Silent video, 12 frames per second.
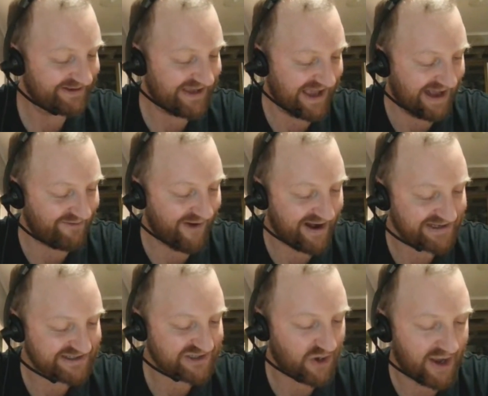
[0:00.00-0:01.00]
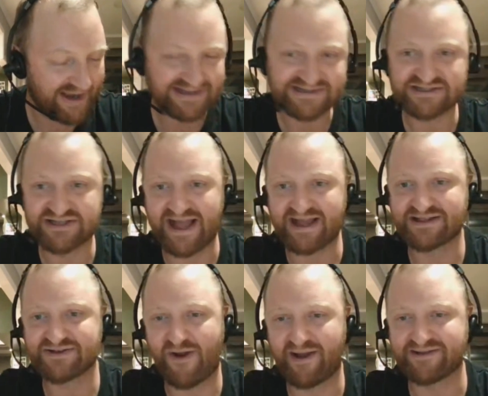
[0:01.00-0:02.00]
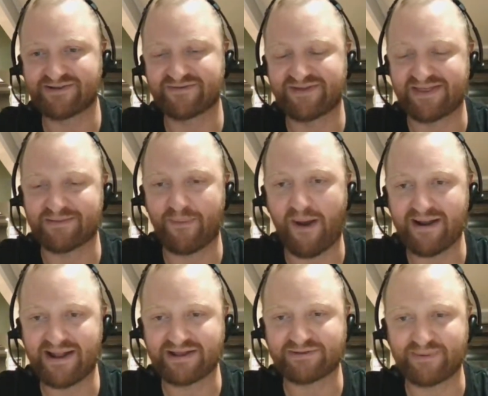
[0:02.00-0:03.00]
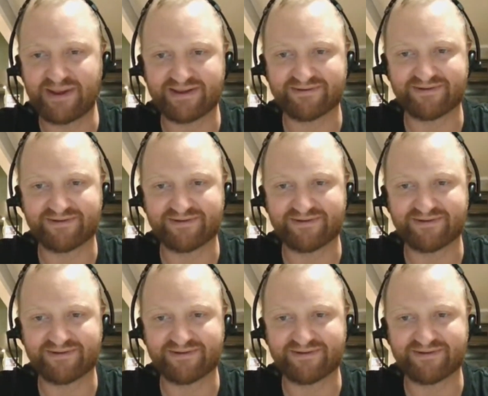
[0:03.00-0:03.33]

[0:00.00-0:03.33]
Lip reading: Raiders, Tigers. Tigers obviously had the bye last week,